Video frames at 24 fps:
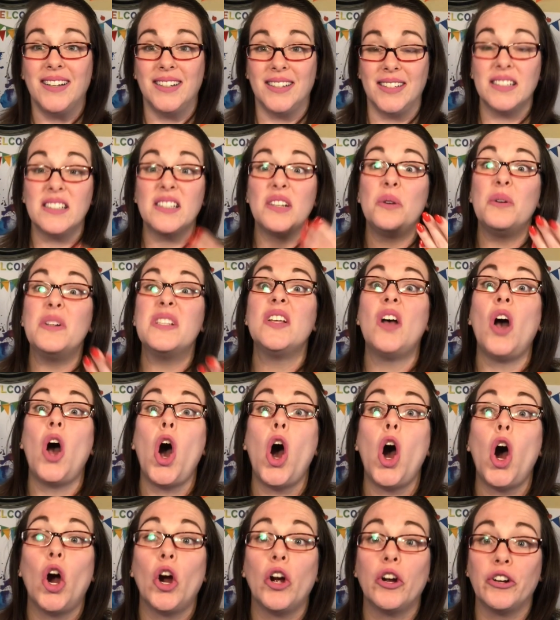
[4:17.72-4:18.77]
So it's
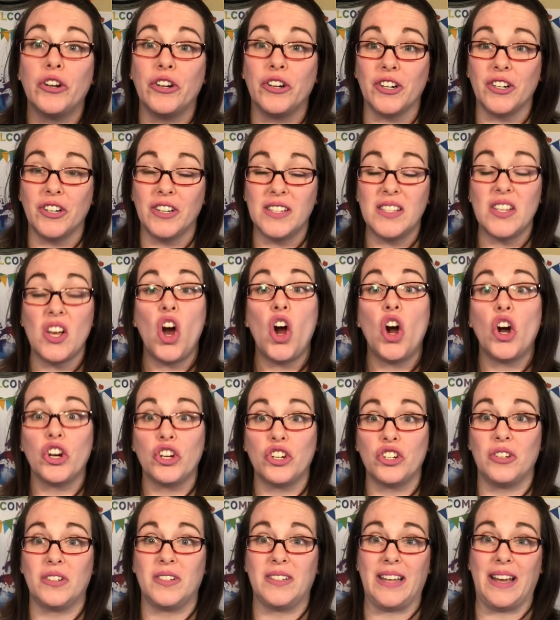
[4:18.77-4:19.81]
harder, it's a
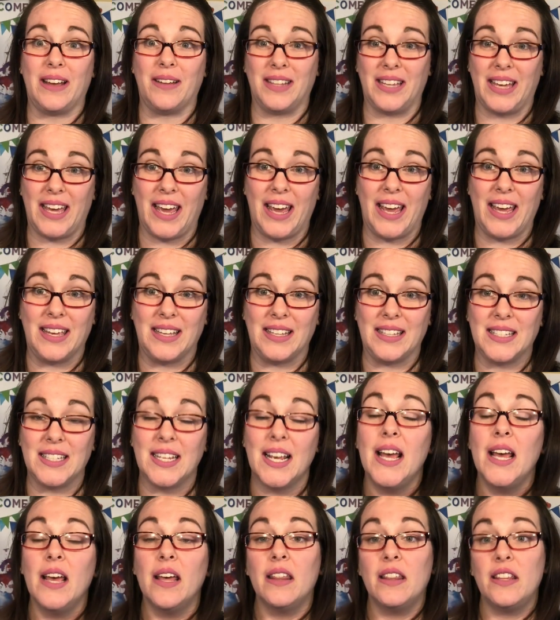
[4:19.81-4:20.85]
harsher sound, the K is.
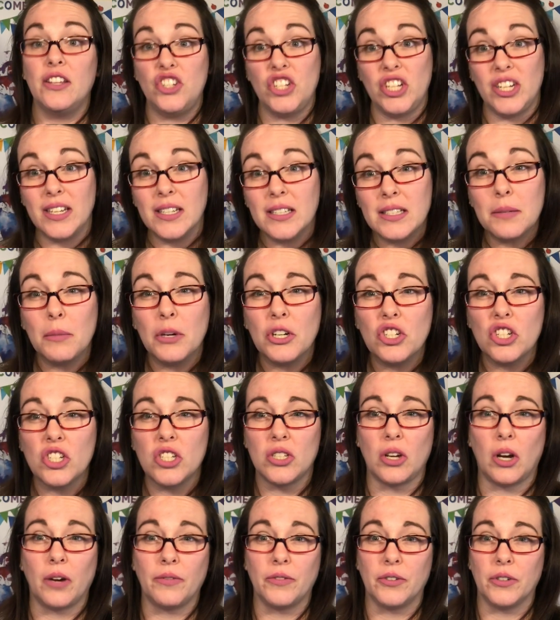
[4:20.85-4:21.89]
The G is a much
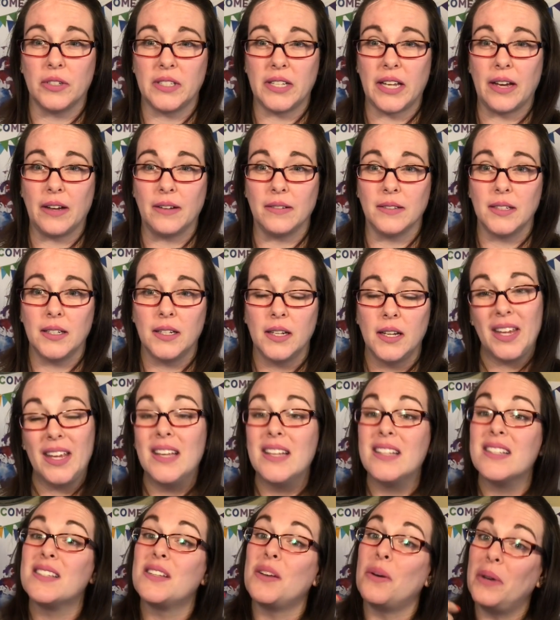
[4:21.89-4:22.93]
softer sound.
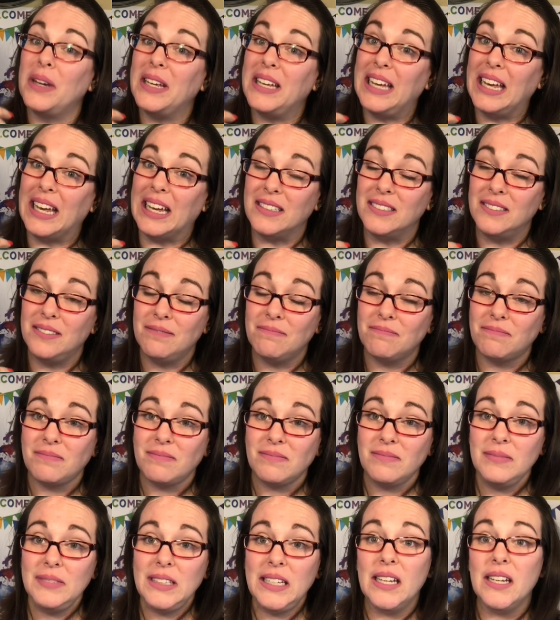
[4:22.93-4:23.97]
So again,
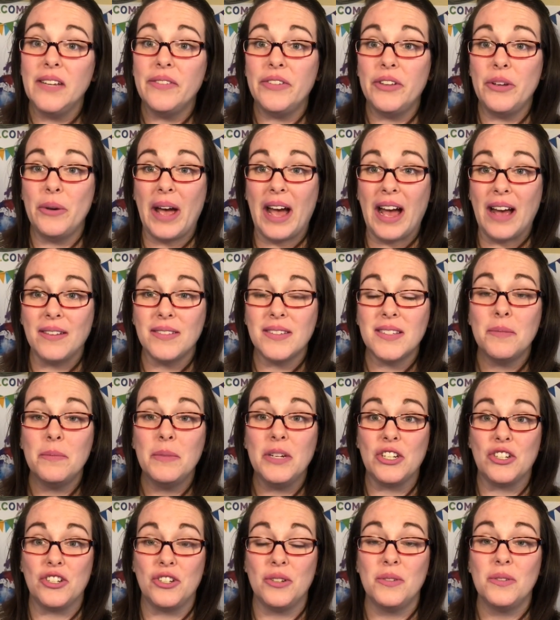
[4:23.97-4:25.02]
if you have some
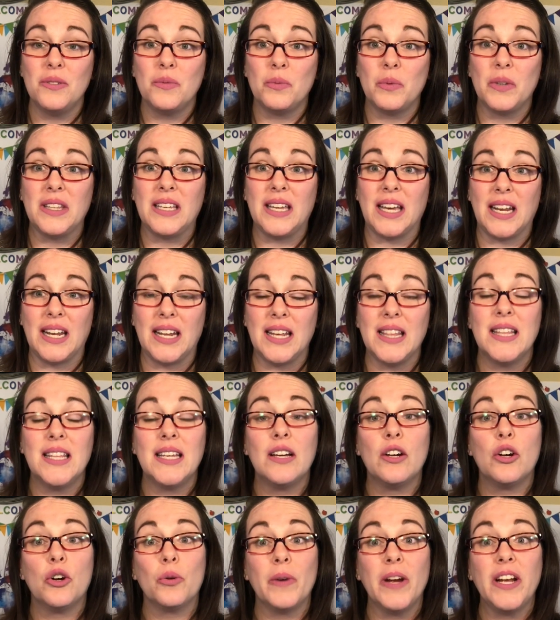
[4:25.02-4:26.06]
issues with getting the
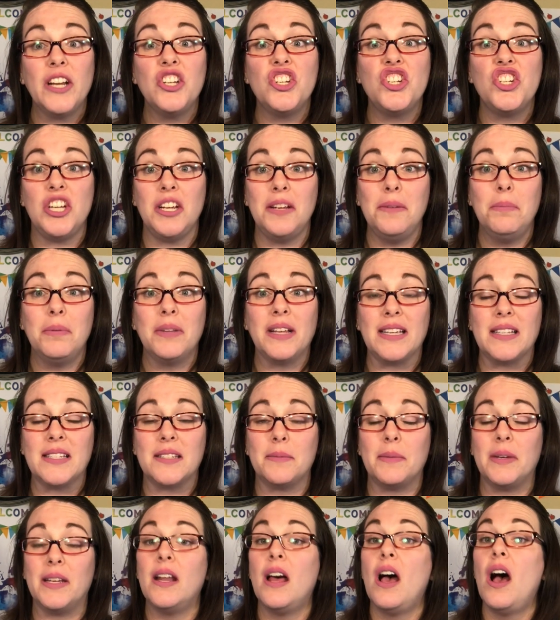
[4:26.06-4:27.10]
correct G
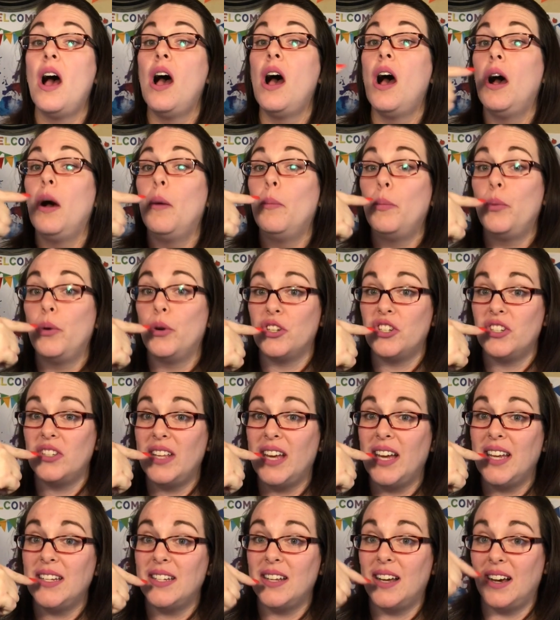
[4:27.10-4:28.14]
placement, push
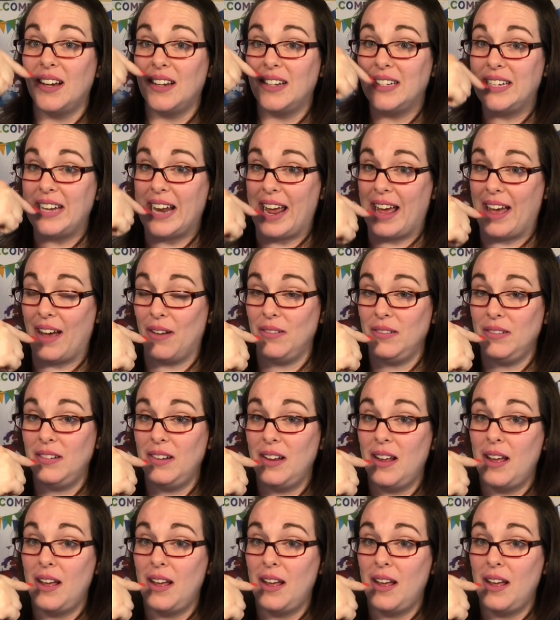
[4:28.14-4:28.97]
that tongue down,